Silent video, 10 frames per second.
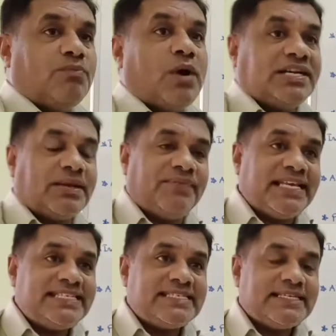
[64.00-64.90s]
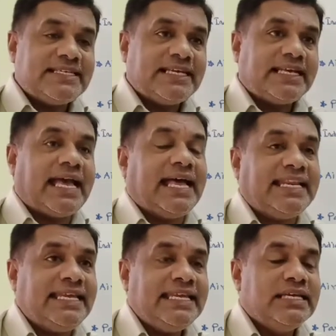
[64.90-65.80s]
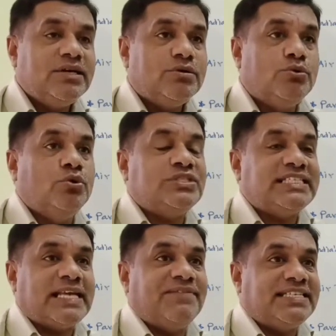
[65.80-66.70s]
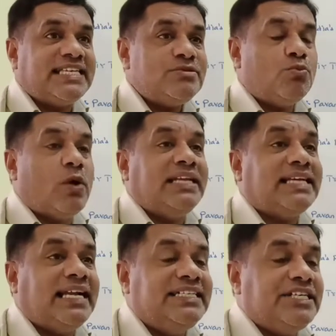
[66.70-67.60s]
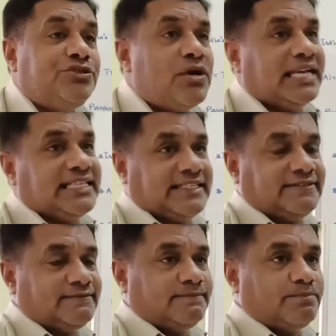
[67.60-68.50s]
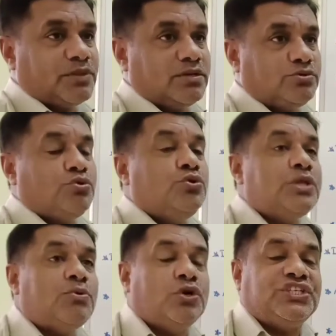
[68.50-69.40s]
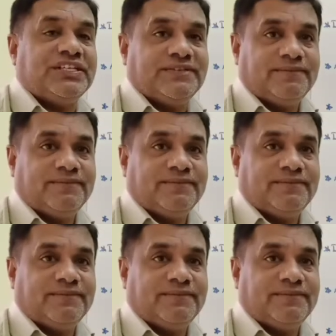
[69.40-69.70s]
waterways carry goods and services one country to another through the ocean.